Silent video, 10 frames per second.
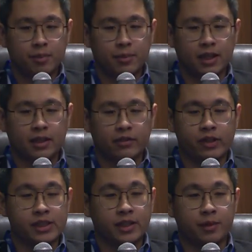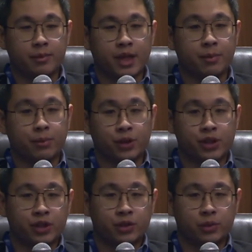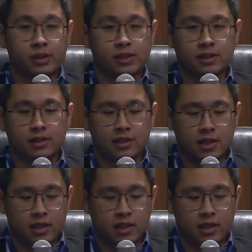been a very big push towards